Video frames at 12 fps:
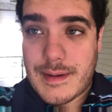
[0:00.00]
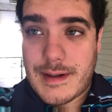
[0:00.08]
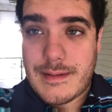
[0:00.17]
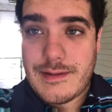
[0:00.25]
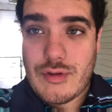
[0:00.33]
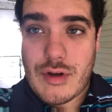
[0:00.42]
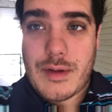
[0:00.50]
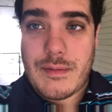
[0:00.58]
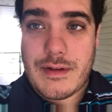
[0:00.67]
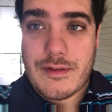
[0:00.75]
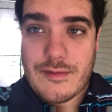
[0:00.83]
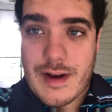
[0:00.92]
and Enjoy them
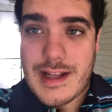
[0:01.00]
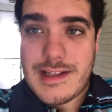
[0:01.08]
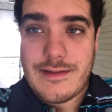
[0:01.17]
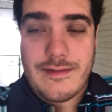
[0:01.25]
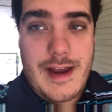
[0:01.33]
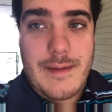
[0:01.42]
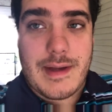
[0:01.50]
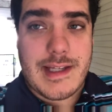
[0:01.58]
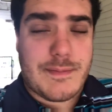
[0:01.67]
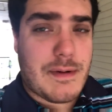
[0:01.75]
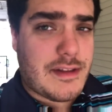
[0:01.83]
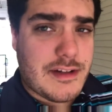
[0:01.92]
with your friends and family.
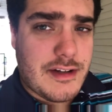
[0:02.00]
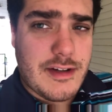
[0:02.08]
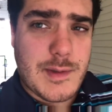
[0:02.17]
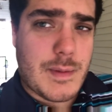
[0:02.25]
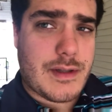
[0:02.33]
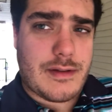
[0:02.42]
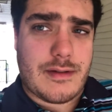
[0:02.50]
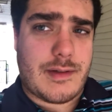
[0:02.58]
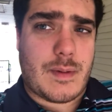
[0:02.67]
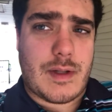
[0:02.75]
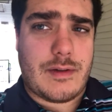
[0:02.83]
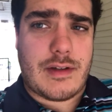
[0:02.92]
Spread the news, spread,
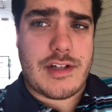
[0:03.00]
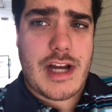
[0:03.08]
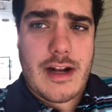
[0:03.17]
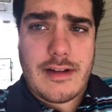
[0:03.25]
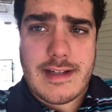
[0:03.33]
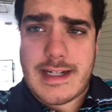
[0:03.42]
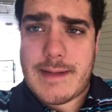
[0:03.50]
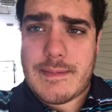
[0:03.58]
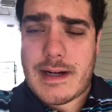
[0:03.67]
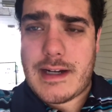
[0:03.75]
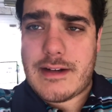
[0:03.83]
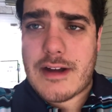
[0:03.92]
spread the channel to
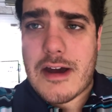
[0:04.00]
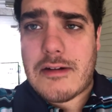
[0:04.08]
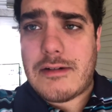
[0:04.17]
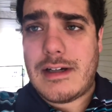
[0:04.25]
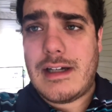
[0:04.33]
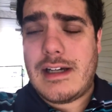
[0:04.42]
anybody you know.